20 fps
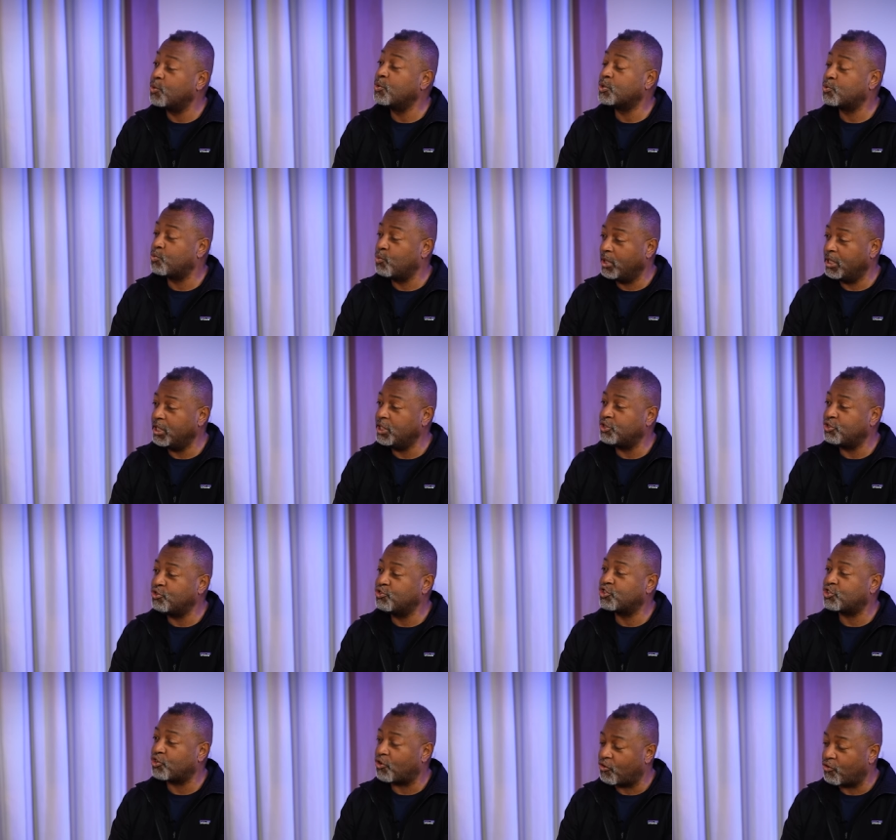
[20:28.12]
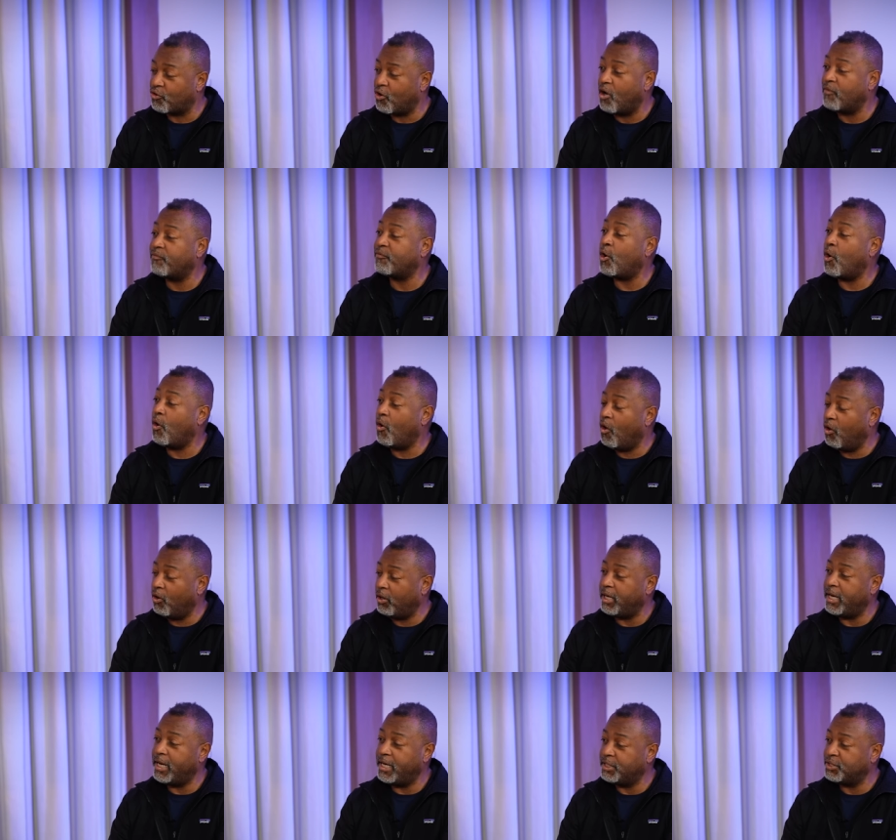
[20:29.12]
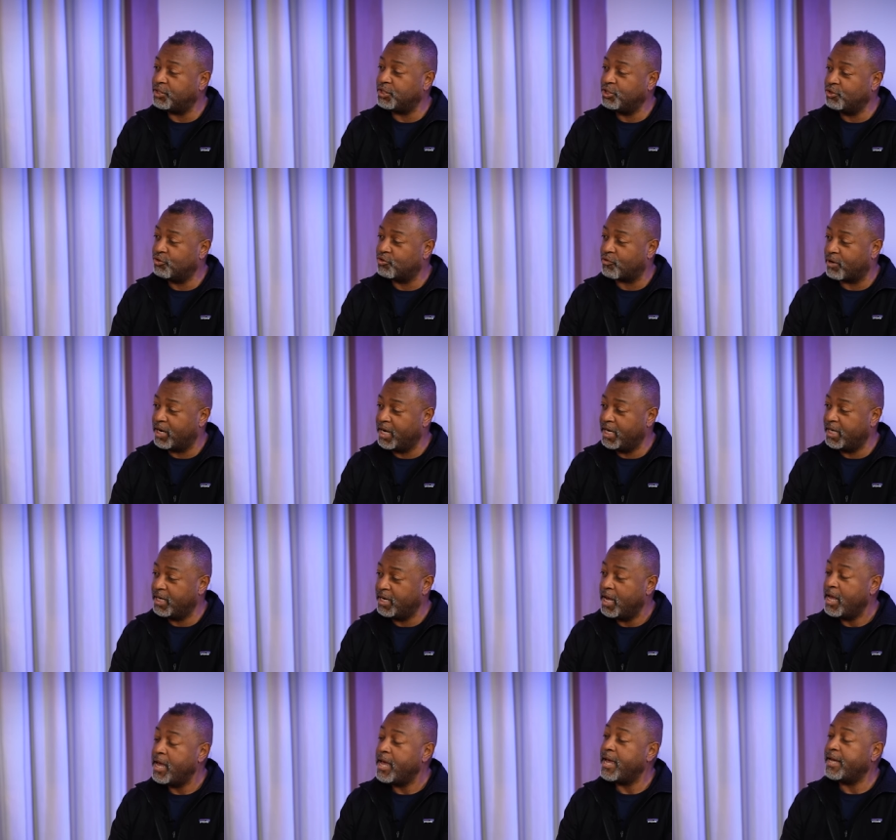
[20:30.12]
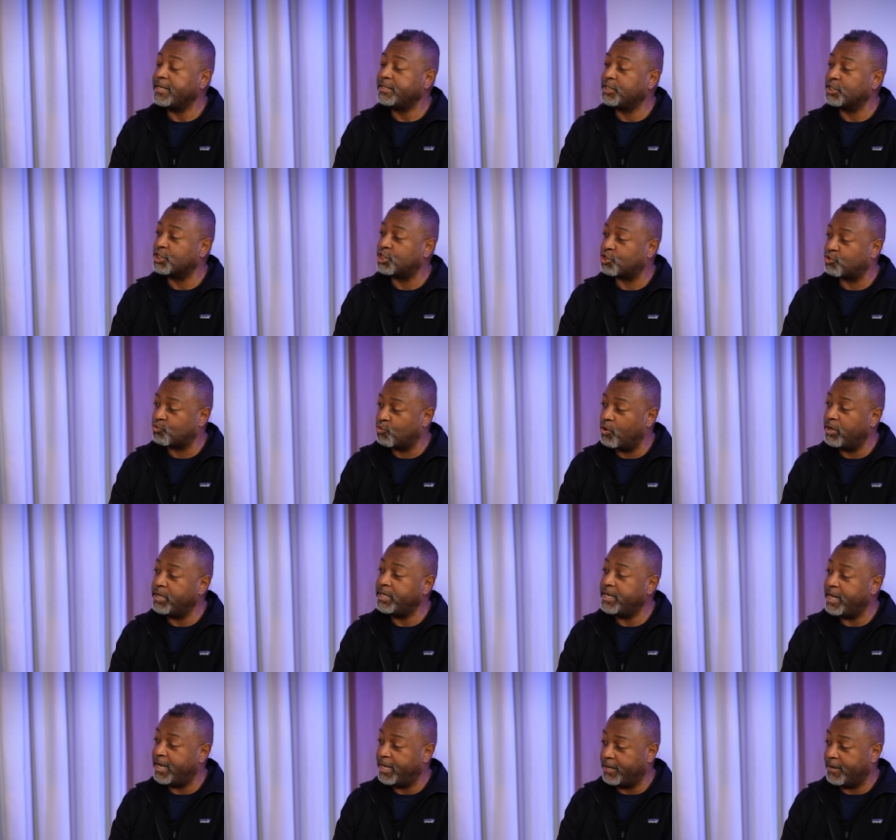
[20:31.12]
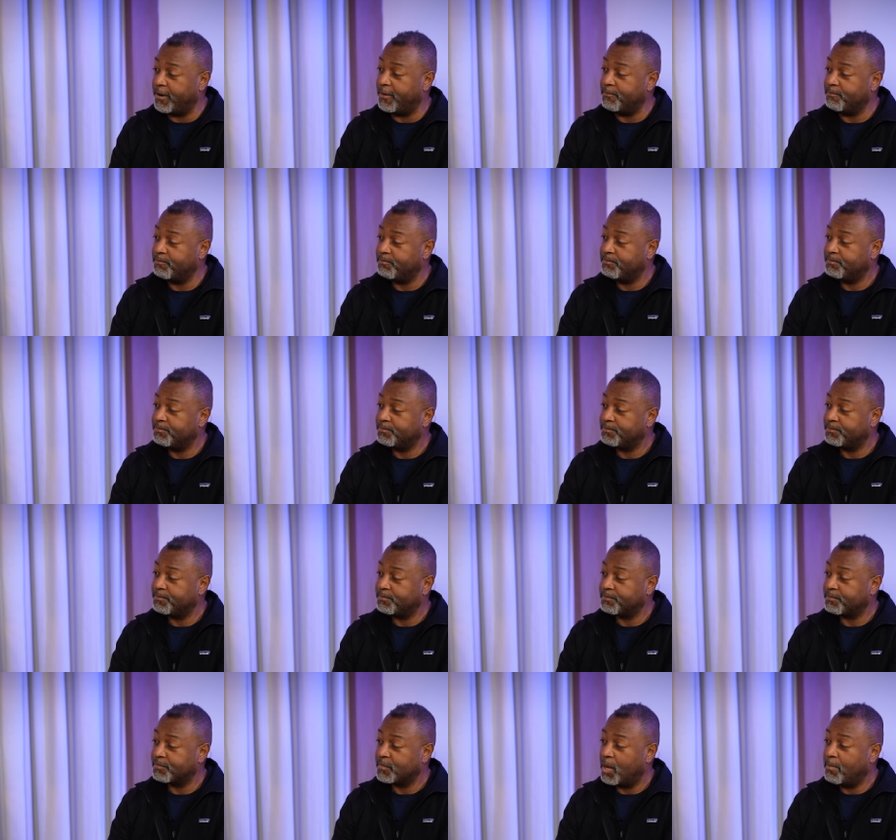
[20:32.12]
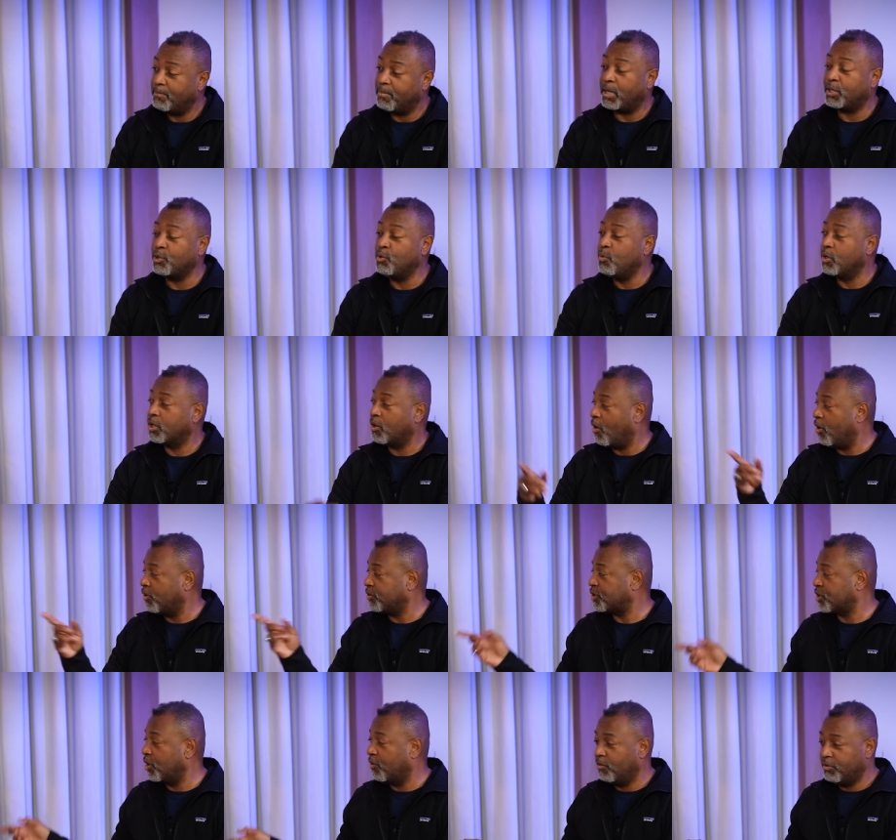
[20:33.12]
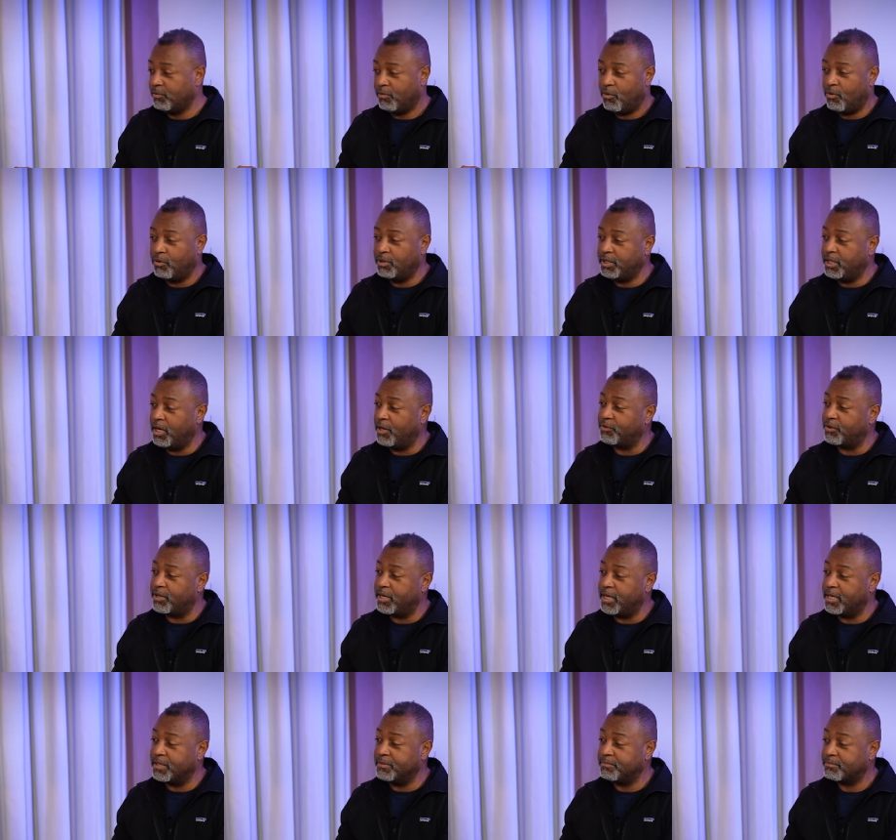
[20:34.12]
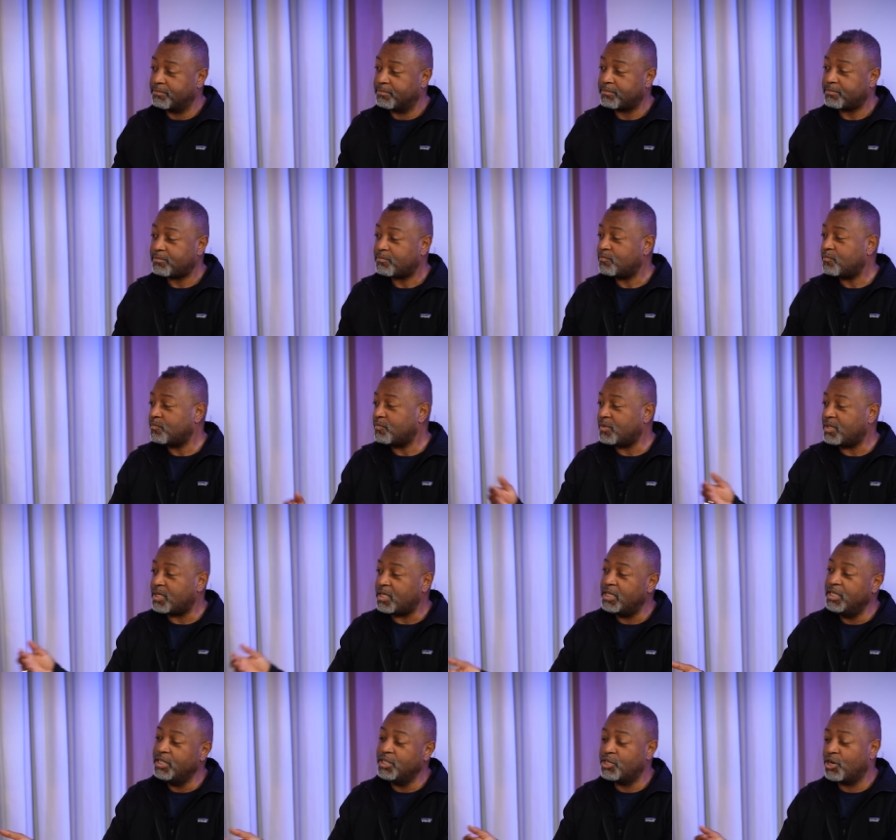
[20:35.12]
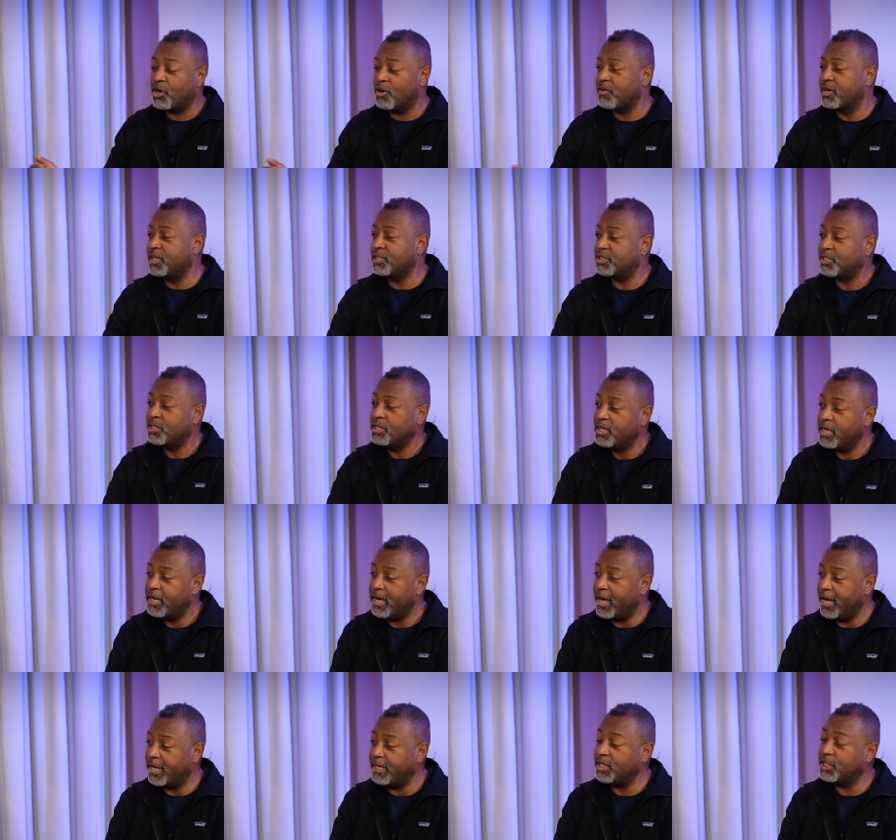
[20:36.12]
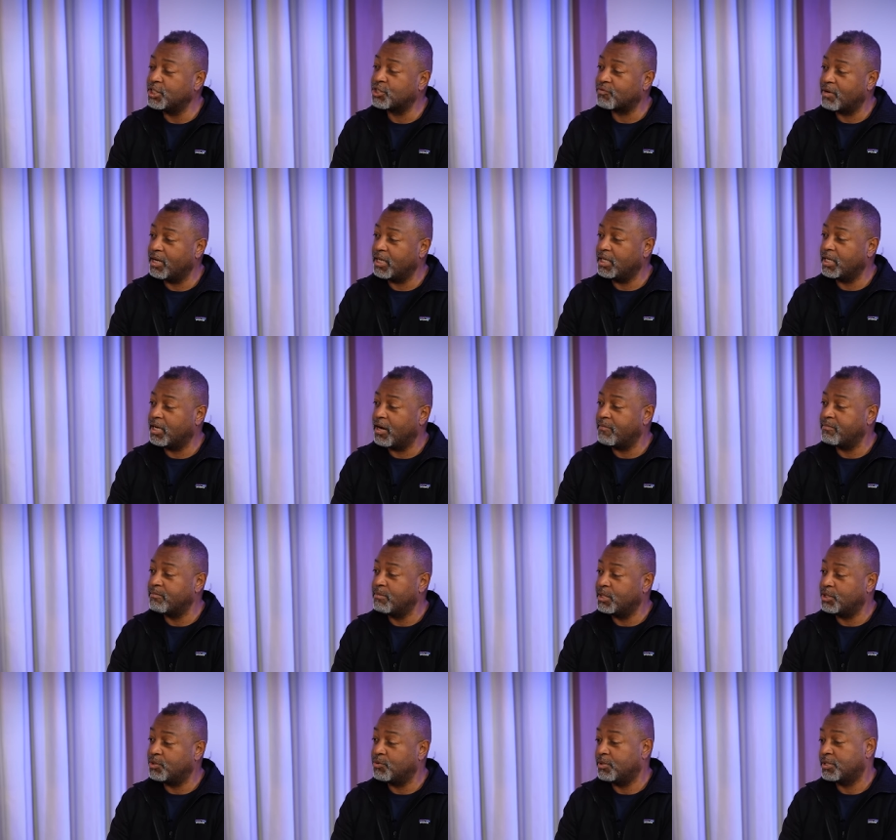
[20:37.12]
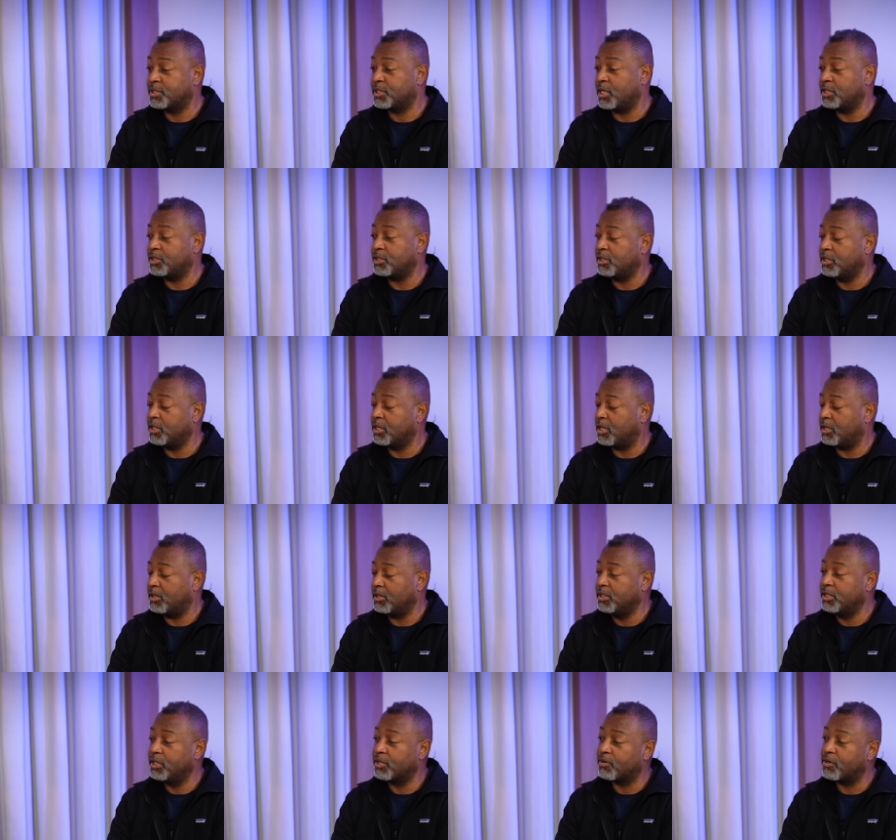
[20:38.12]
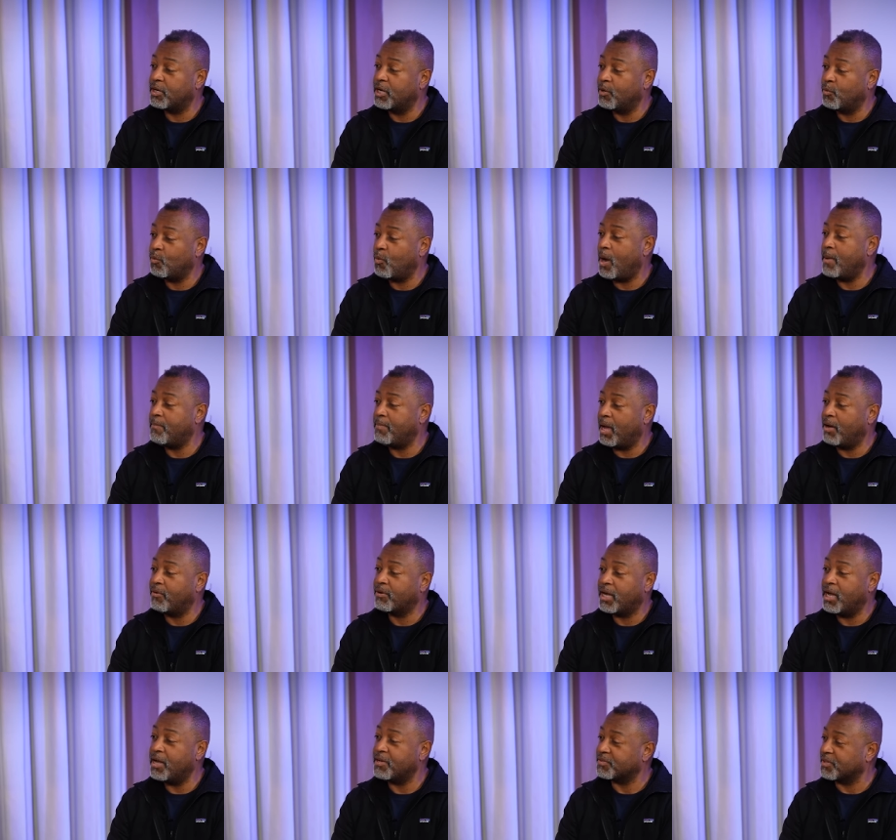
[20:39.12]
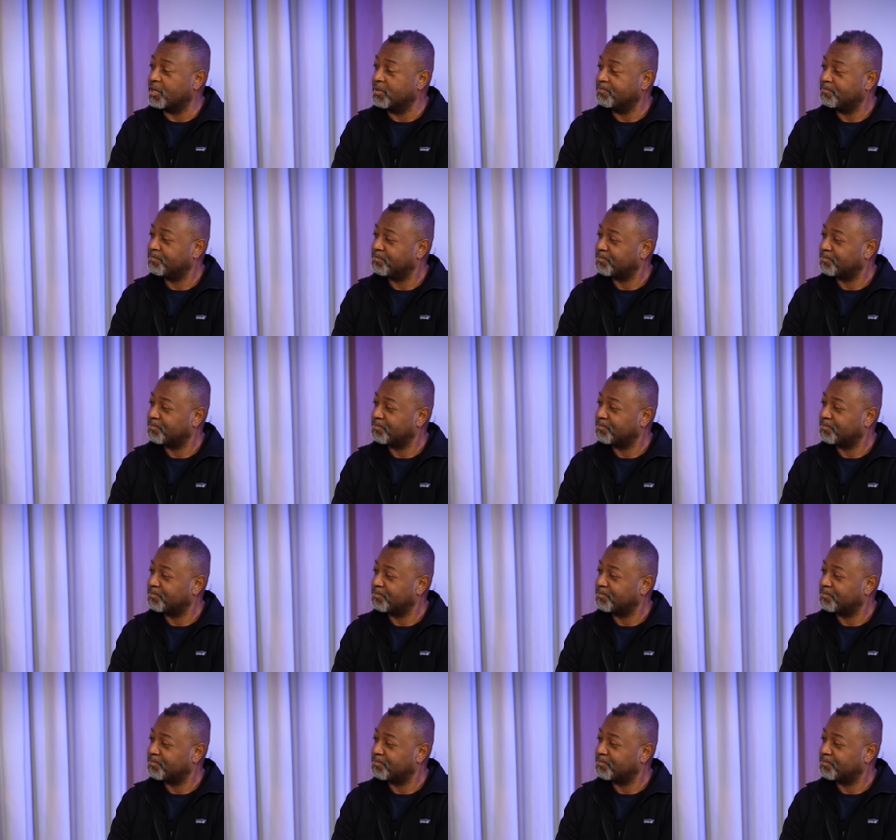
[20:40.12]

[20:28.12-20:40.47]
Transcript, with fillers: who is willing to turn off all aid to Ukraine and destroy NATO, but who would also, on the other hand, encourage any Israeli government to essentially clear and wipe out Gaza.